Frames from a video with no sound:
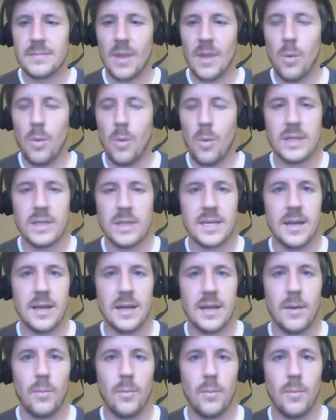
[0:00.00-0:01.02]
what uh,
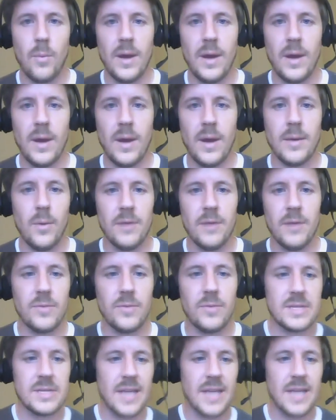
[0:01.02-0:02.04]
what what if
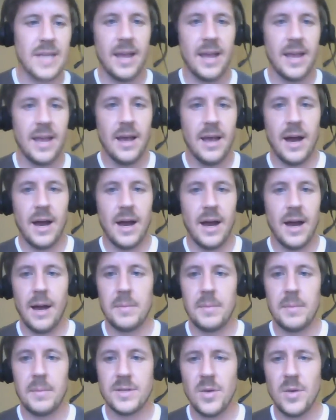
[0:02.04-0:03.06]
we say
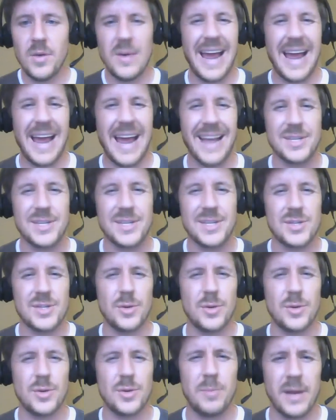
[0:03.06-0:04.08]
um, don't act
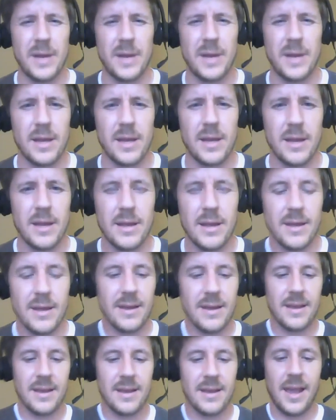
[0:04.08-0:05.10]
stupid?
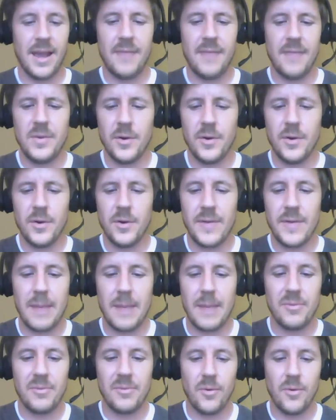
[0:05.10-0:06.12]
Okay, have you heard that
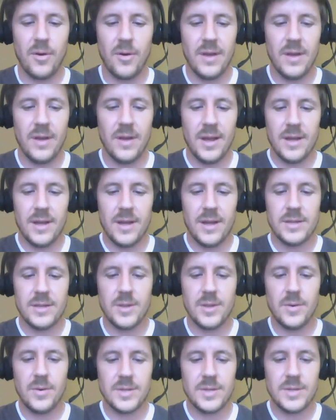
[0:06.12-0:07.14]
before?
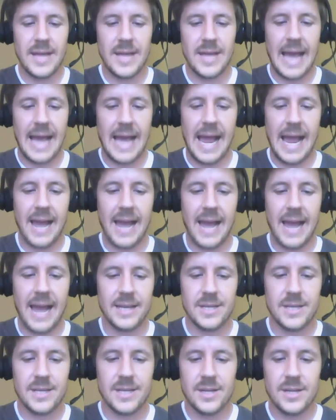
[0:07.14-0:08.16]
Don't act
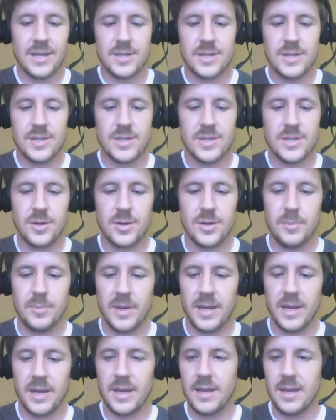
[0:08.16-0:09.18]
stupid.